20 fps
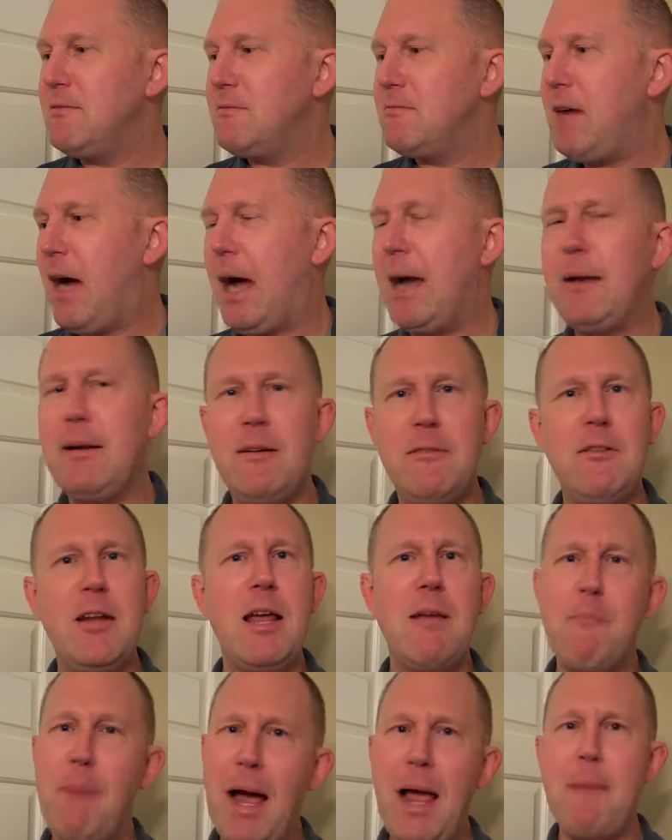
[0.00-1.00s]

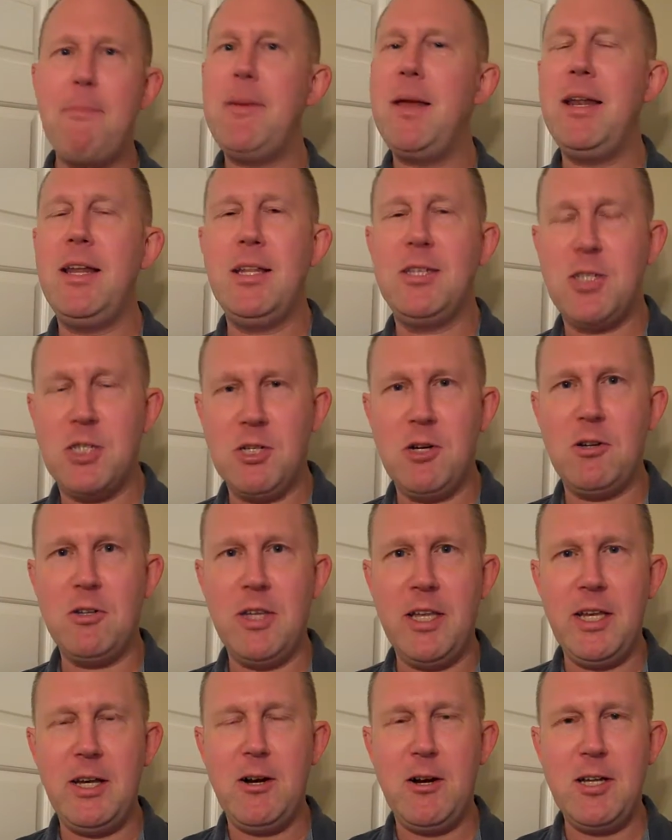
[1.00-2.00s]
In my opinion,
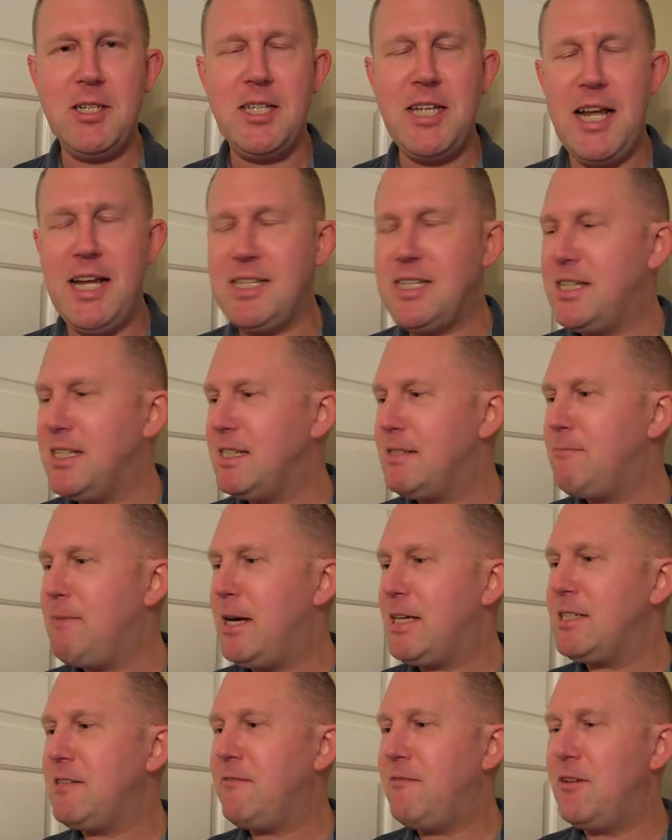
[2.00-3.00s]
certainly Curtis Hanson's
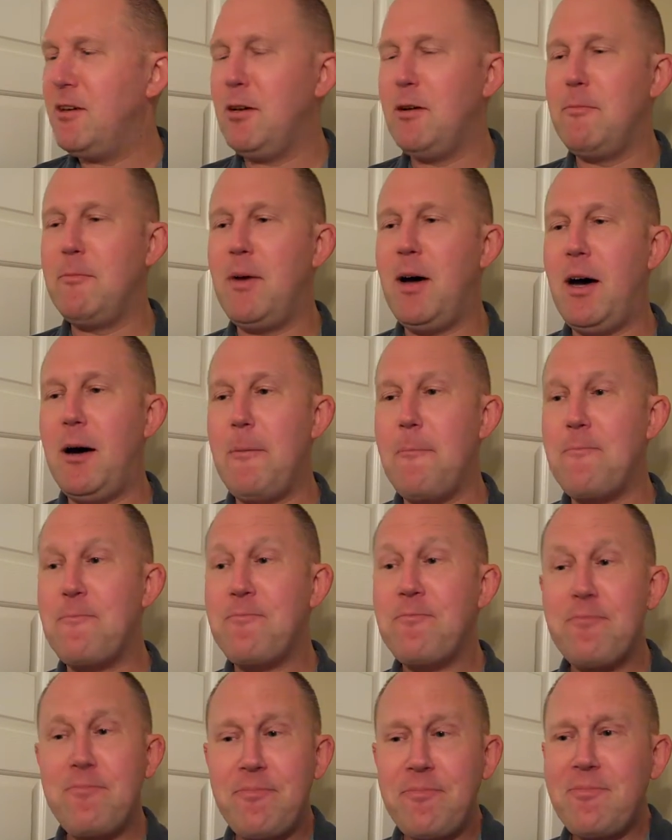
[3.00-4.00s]
best film.
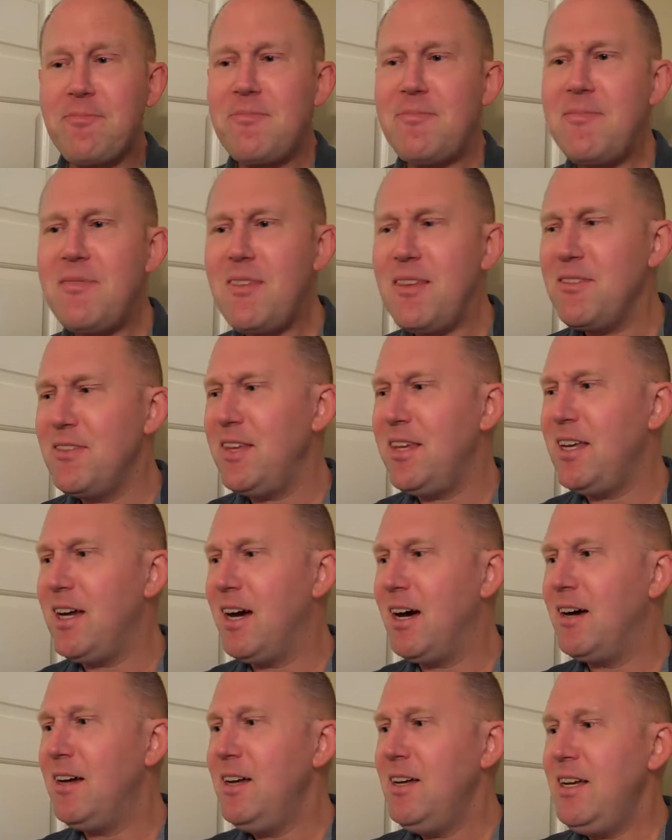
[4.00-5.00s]

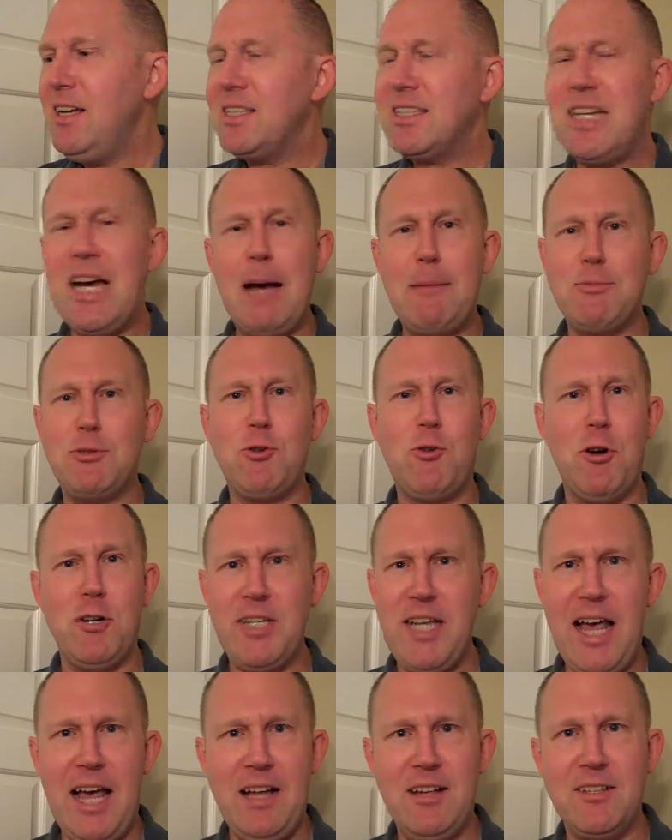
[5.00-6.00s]
The top-drawer
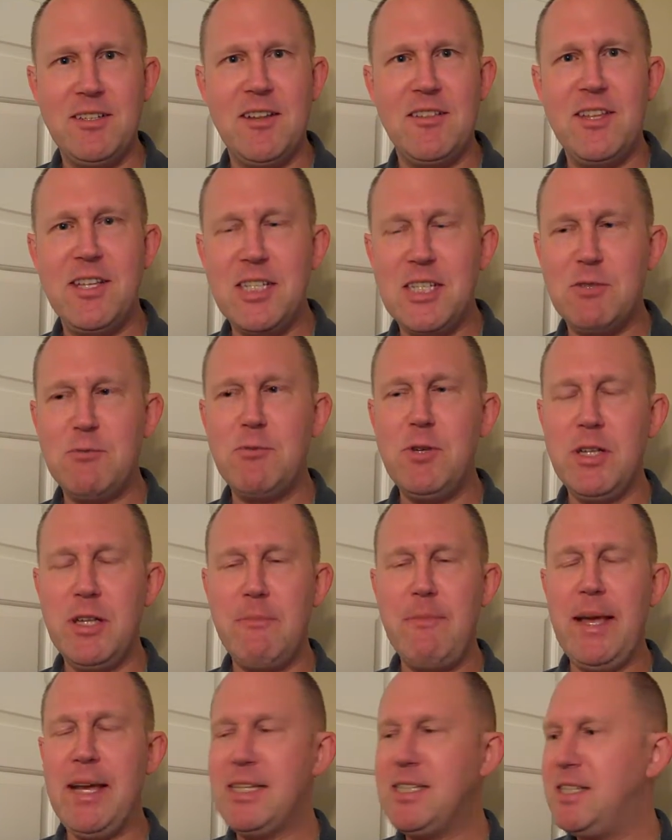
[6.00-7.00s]
talent in this really
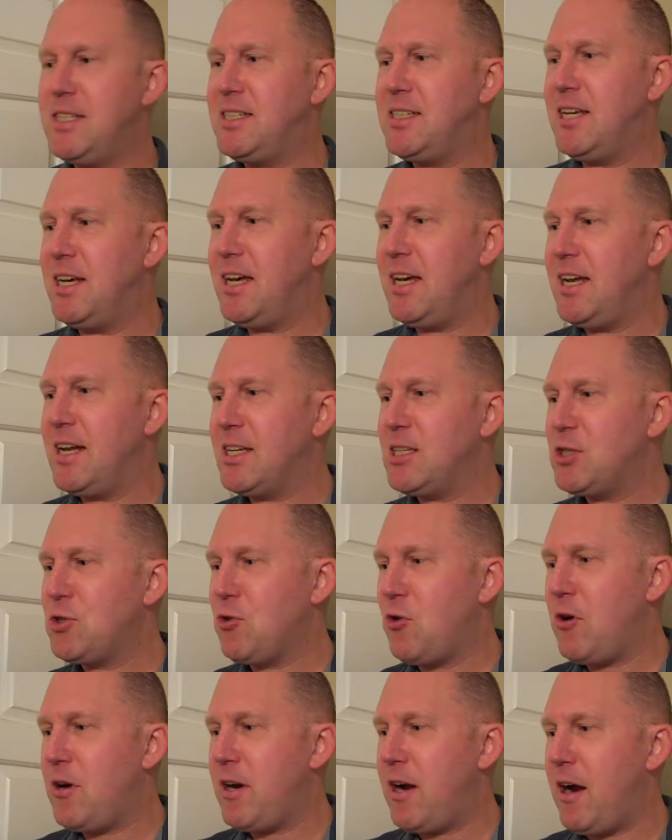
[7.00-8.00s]
makes it an
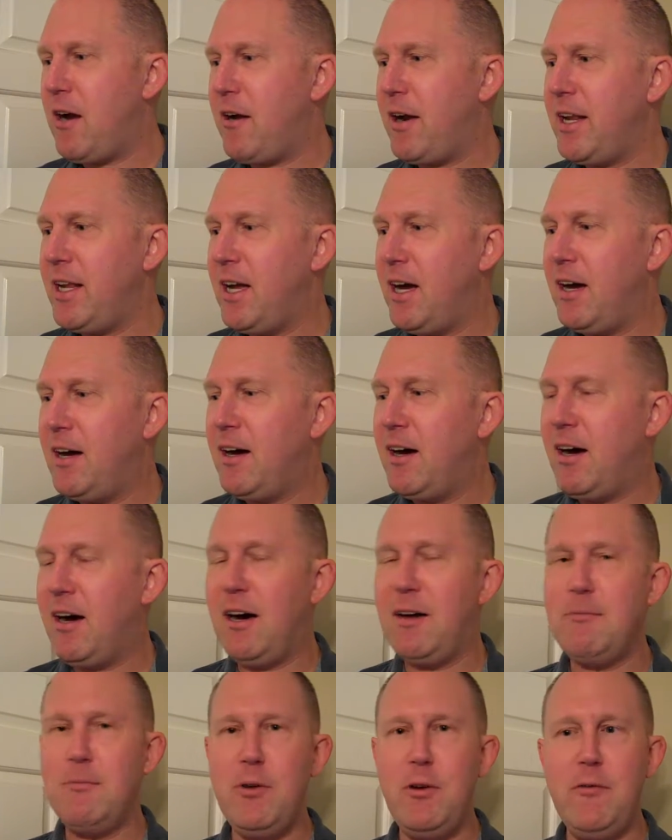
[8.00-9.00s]
extraordinary
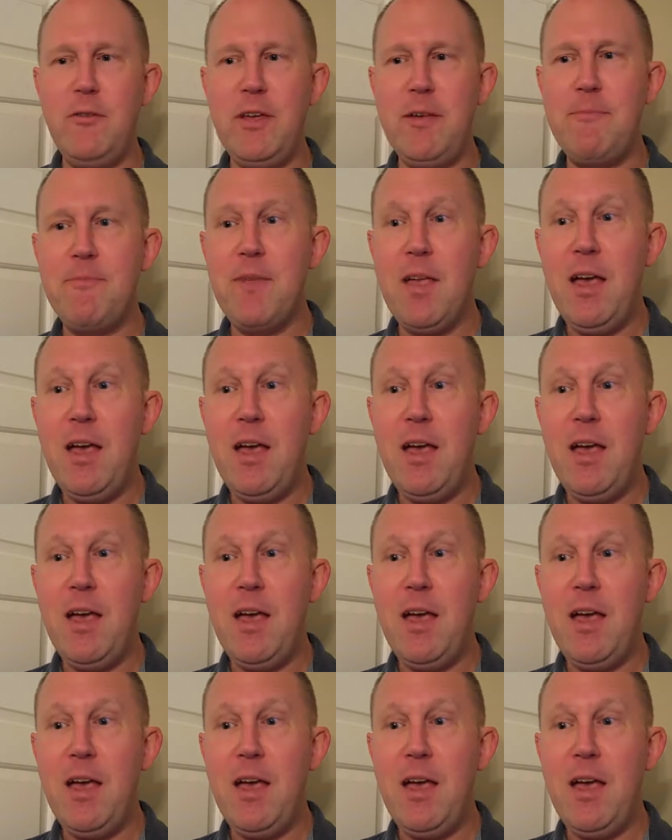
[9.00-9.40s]
movie.